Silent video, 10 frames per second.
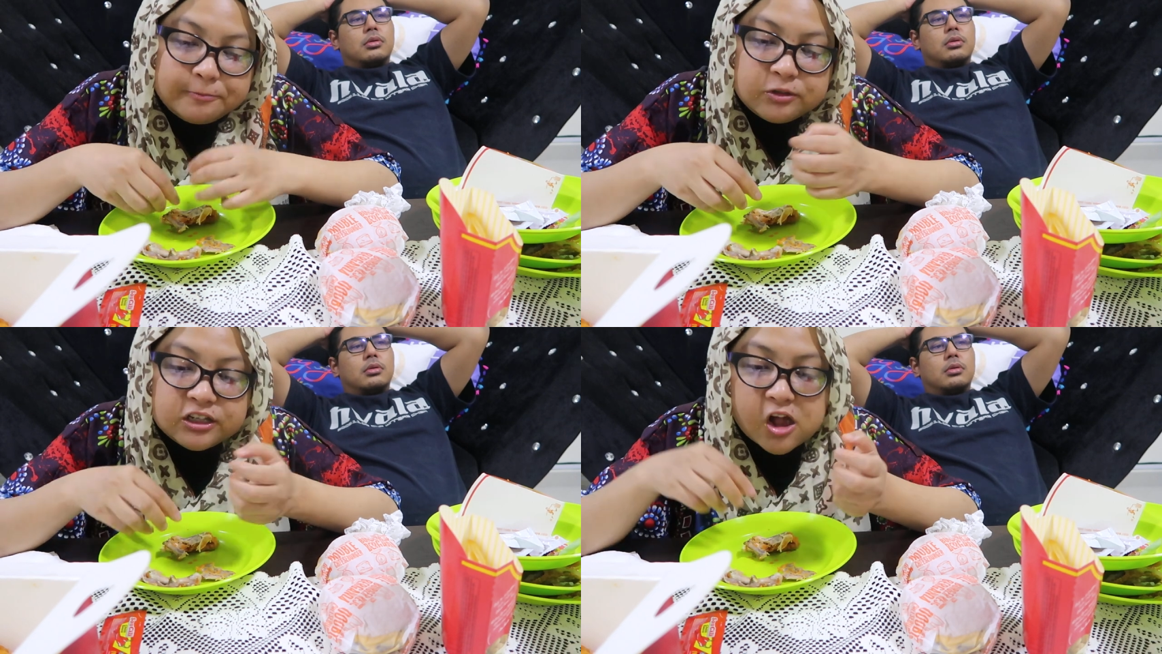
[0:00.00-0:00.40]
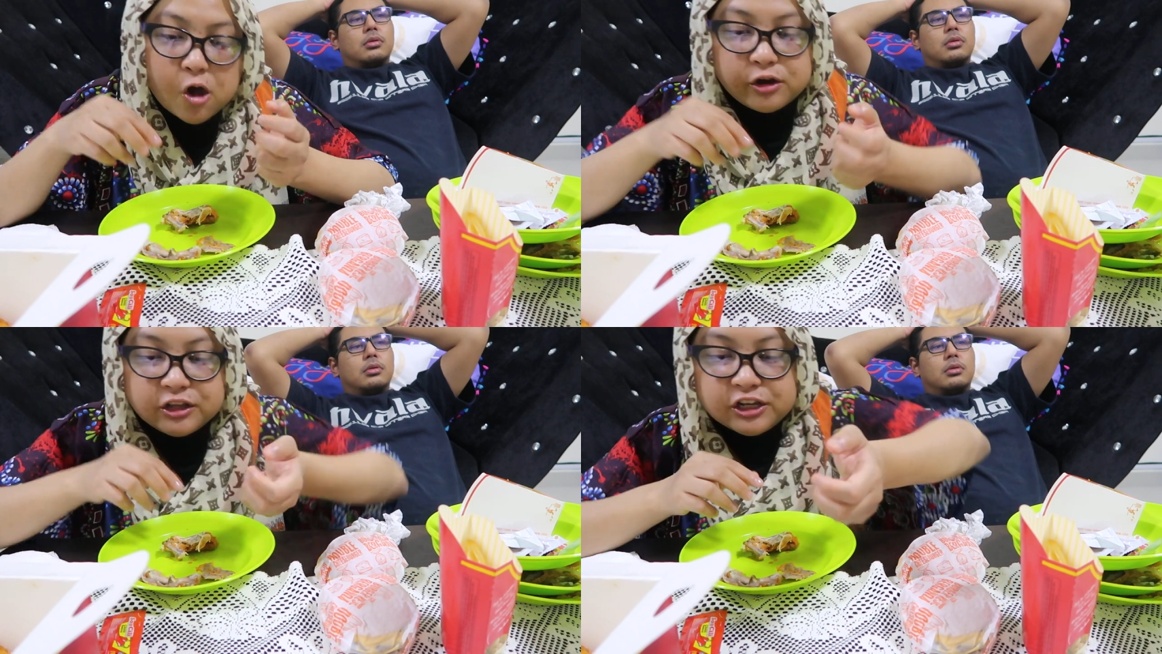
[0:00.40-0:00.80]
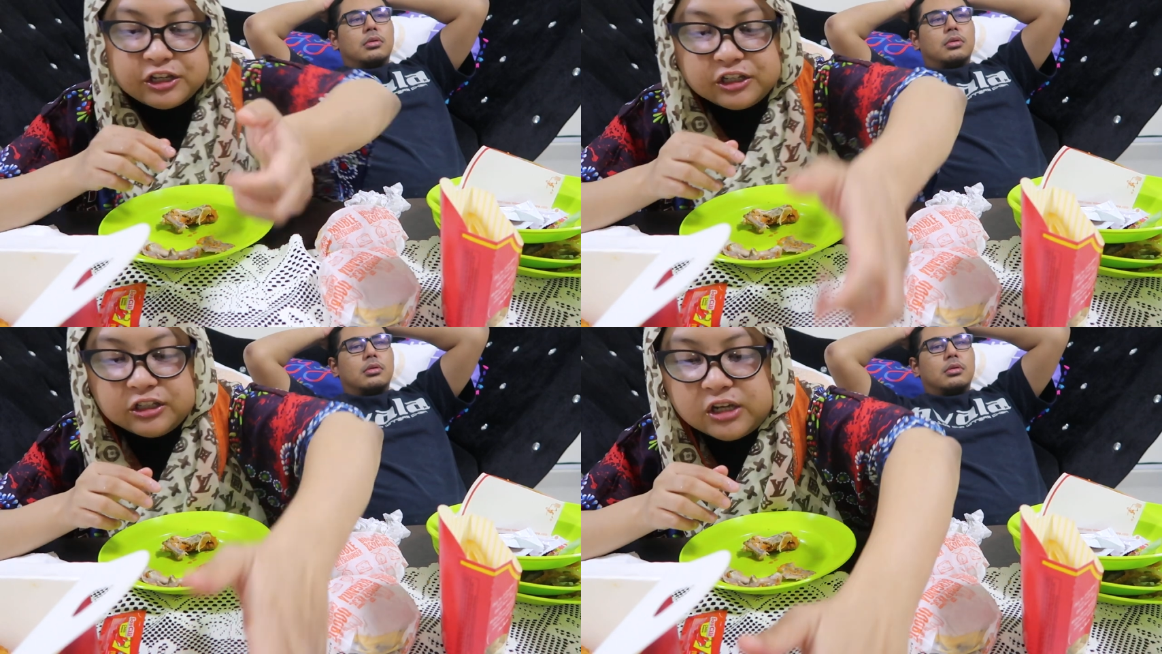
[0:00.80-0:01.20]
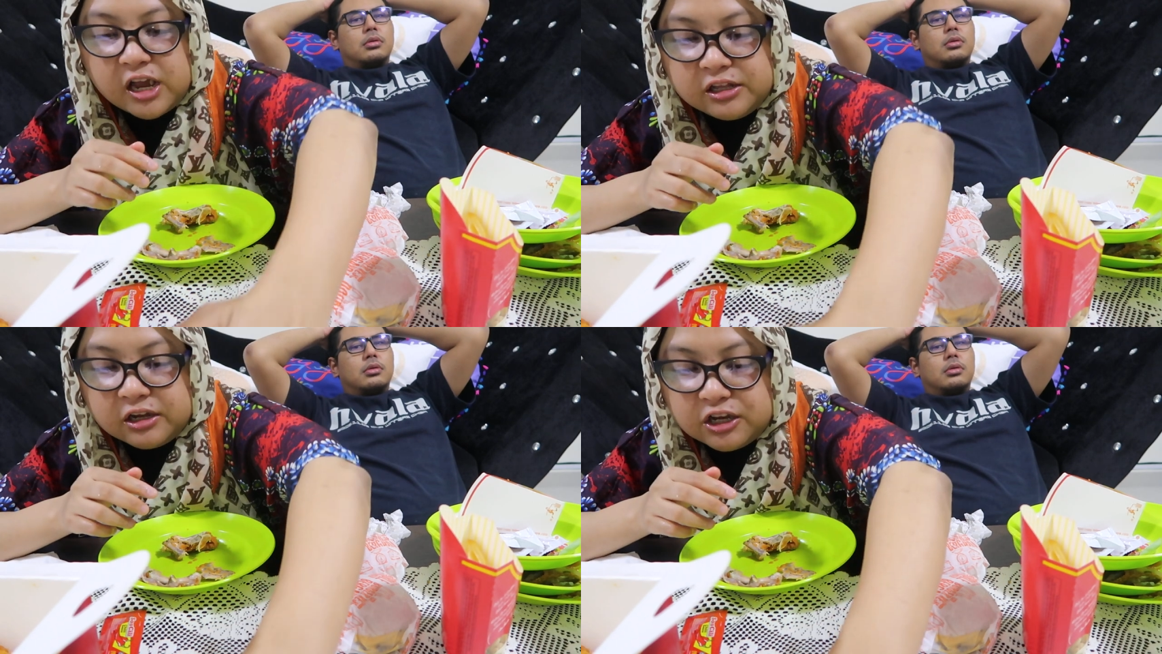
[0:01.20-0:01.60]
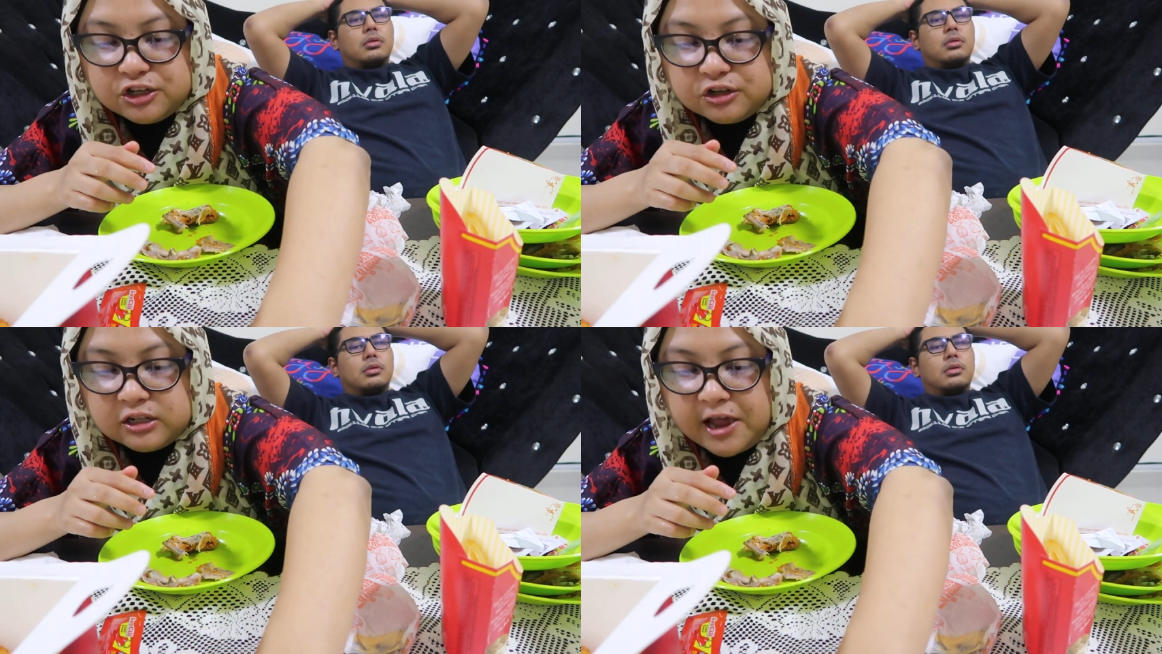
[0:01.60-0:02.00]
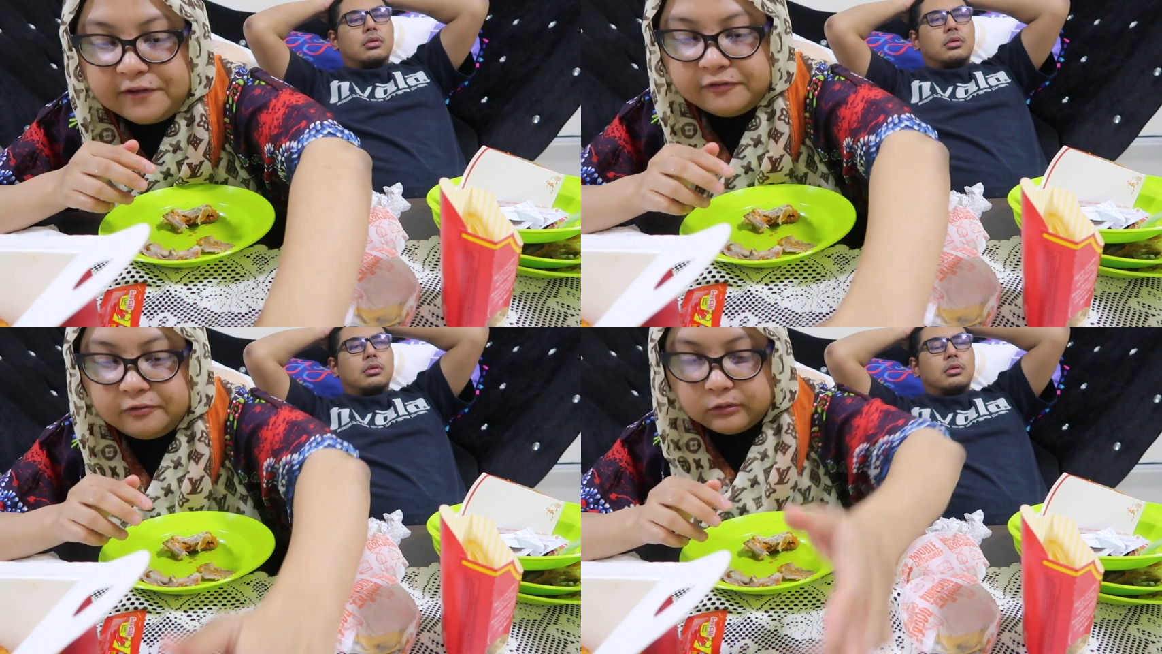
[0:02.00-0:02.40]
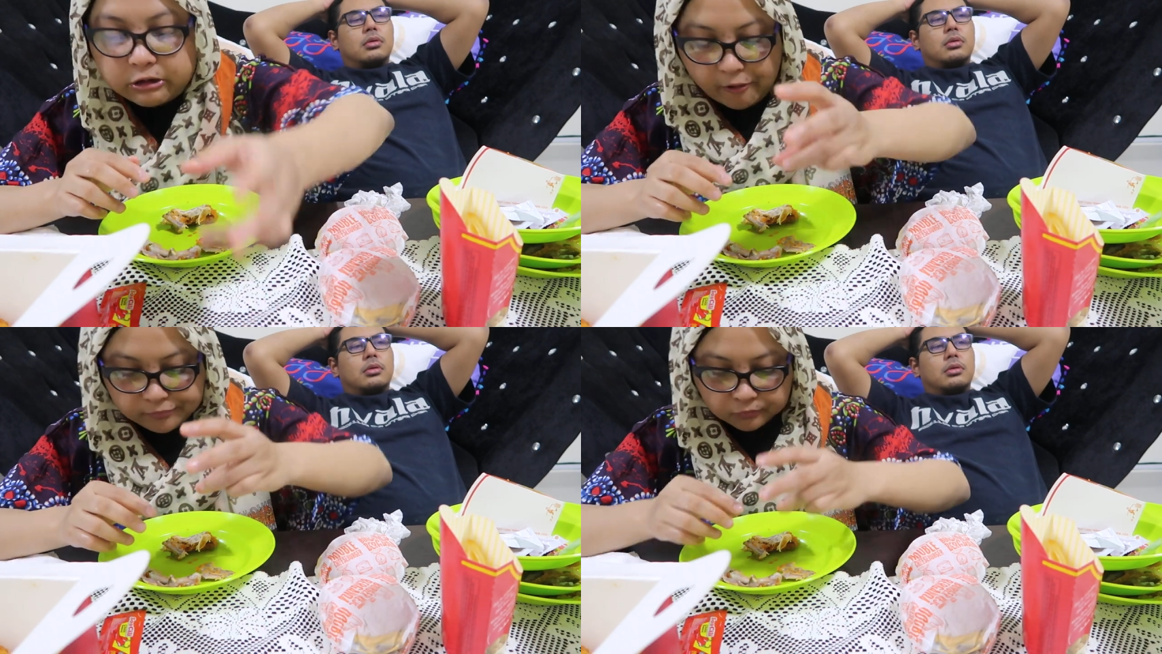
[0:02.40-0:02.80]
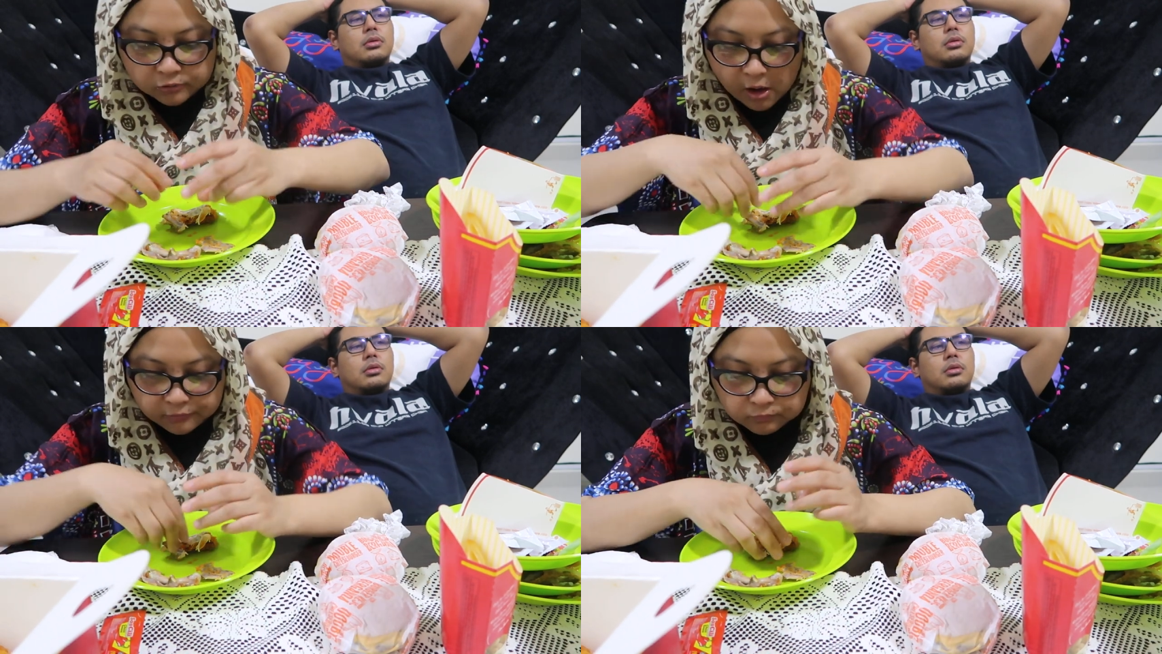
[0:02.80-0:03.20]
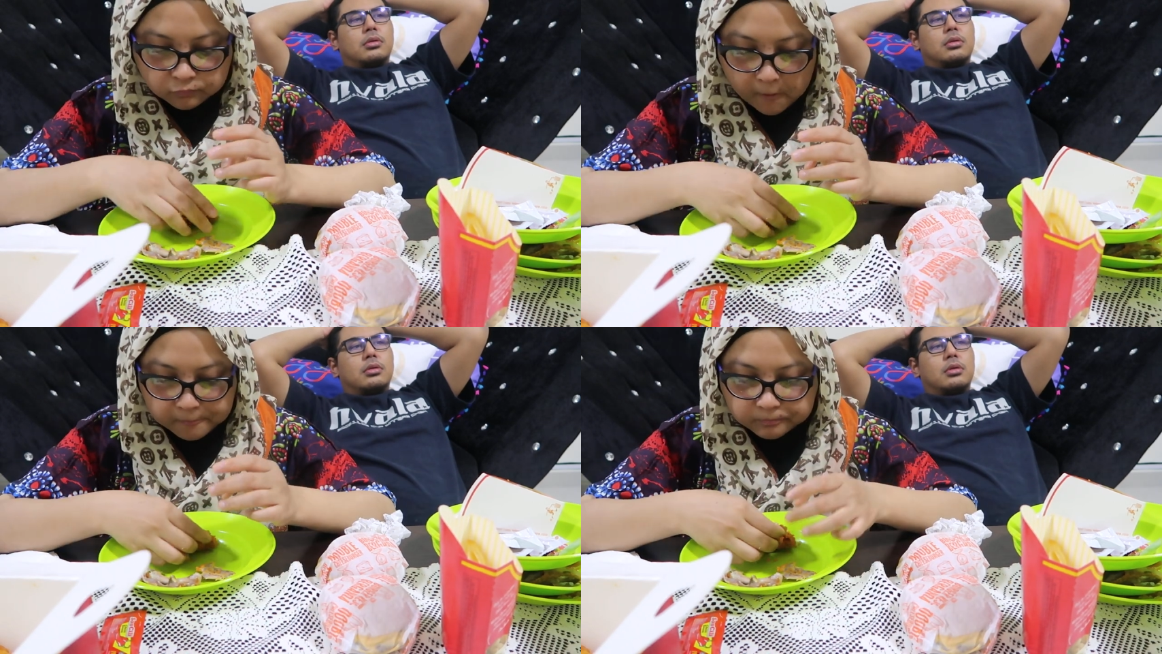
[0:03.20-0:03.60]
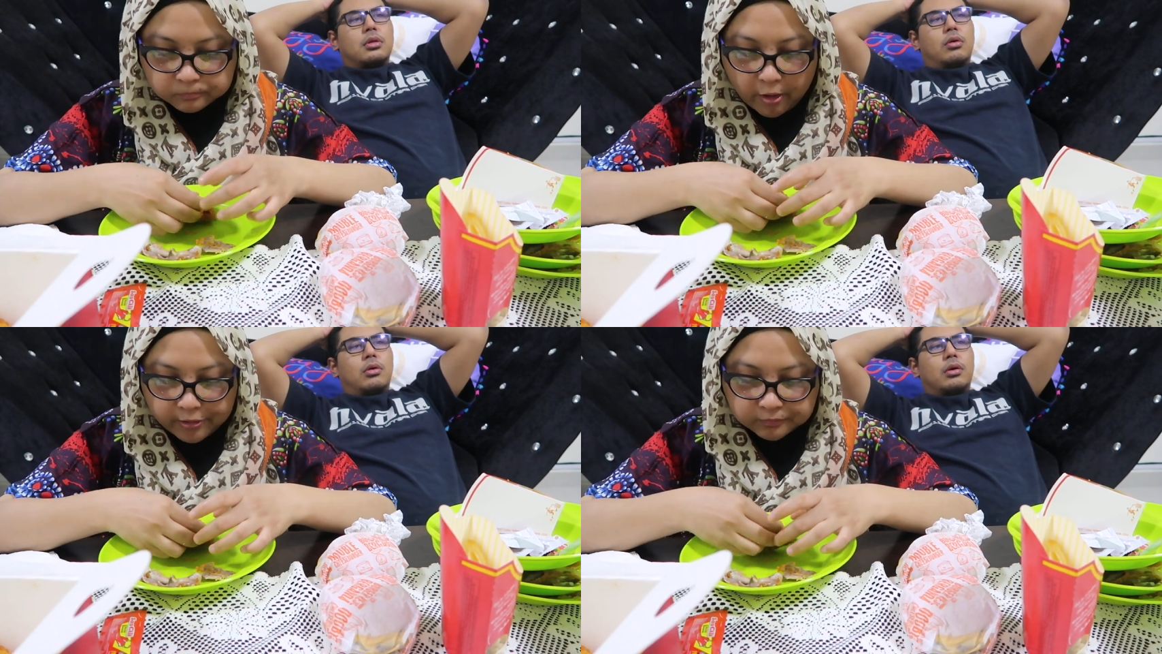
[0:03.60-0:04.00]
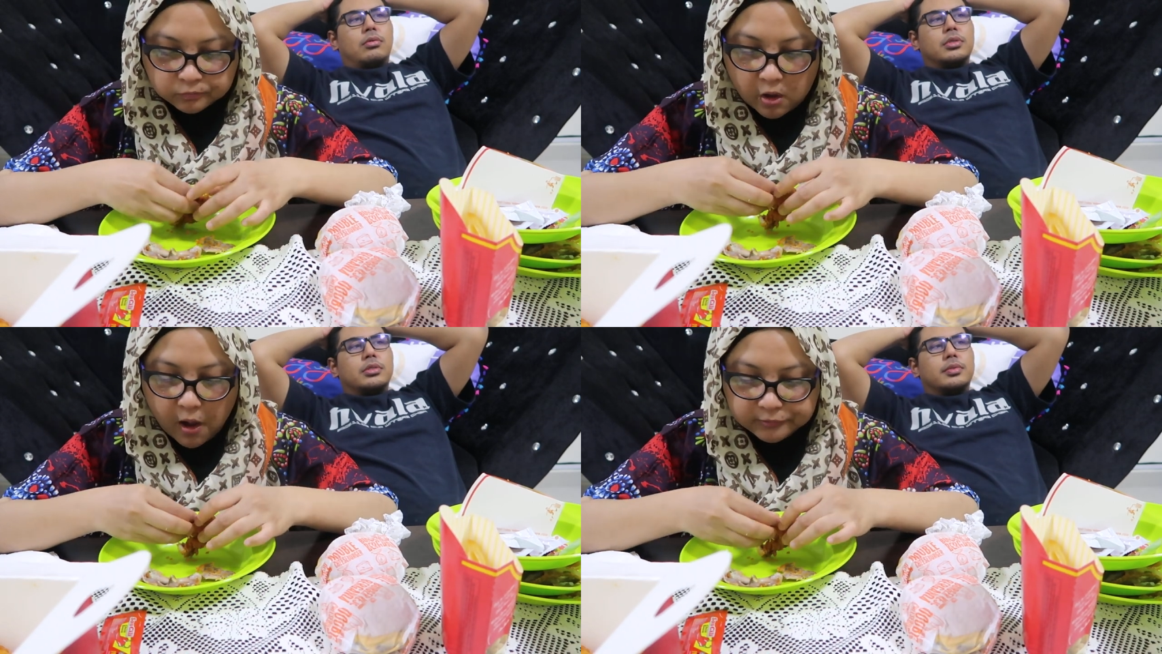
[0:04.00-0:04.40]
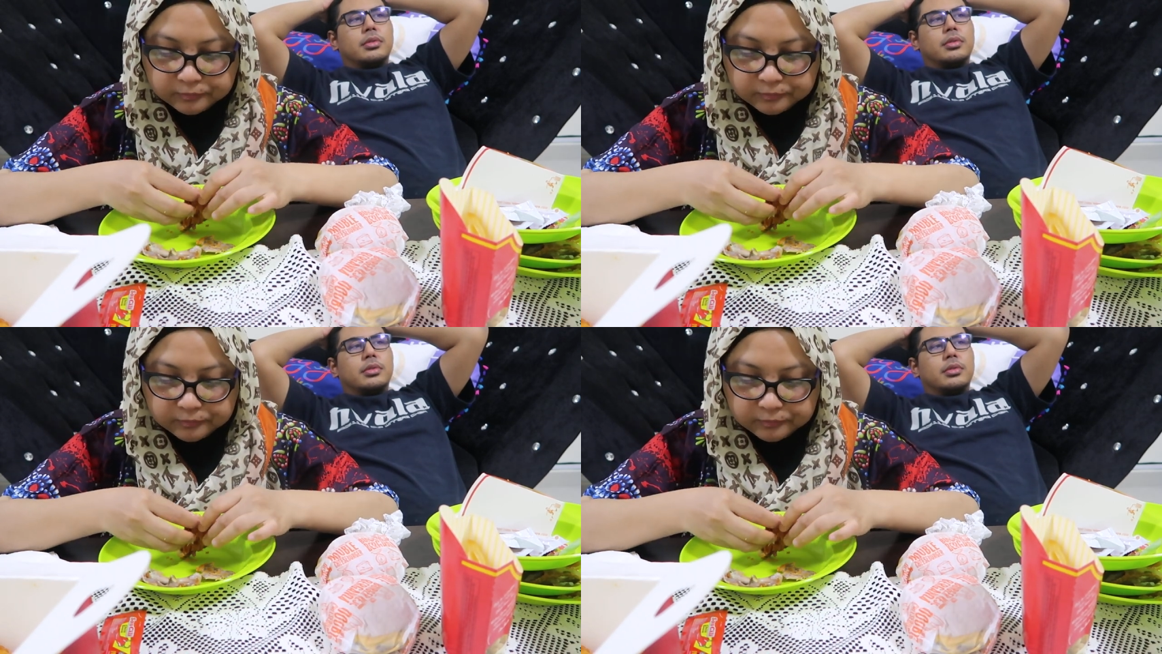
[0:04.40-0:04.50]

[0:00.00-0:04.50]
Speaker 1: That's how it is in a kitchen life.
Speaker 2: Very long hours.